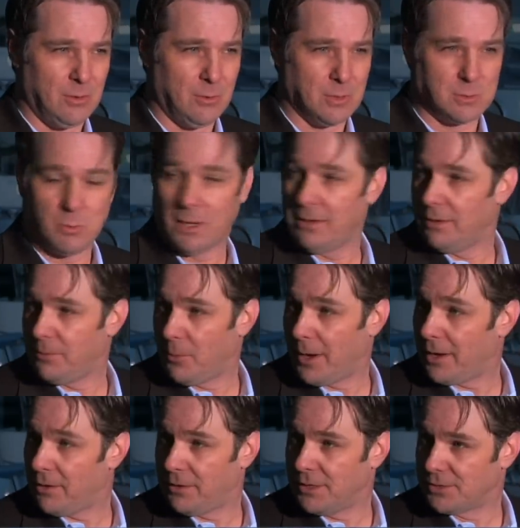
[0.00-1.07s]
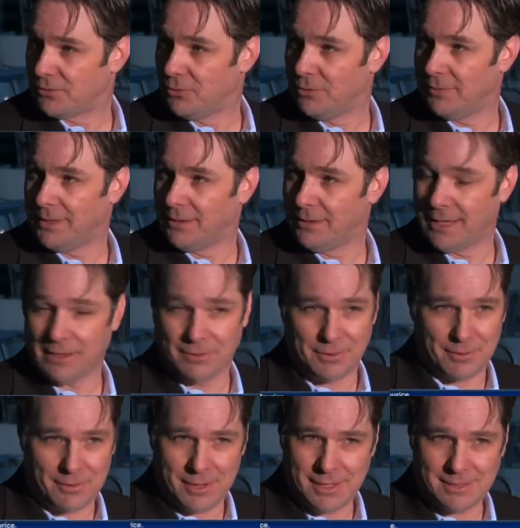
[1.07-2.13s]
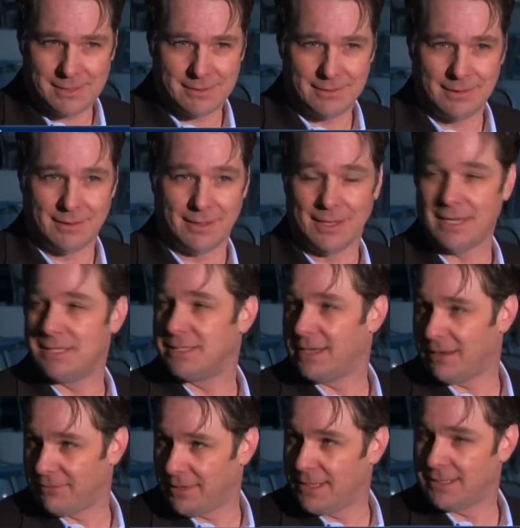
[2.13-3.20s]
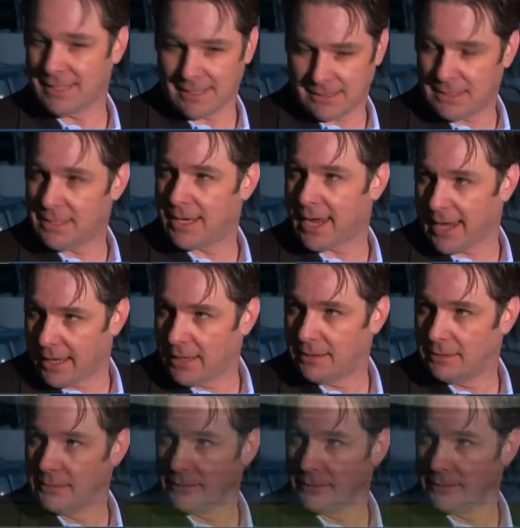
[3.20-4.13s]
who was well aware of this room in the late 30s, in the late 70s, and today,